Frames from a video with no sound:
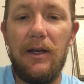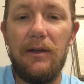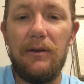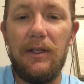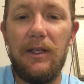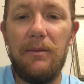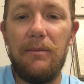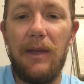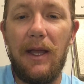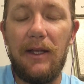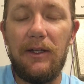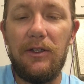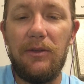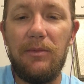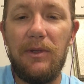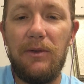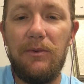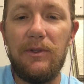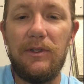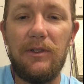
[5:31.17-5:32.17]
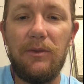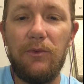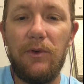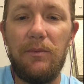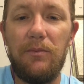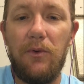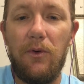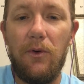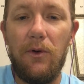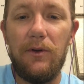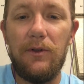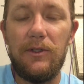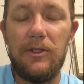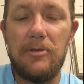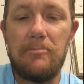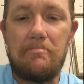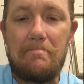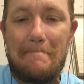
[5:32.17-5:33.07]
get back to me with some reports.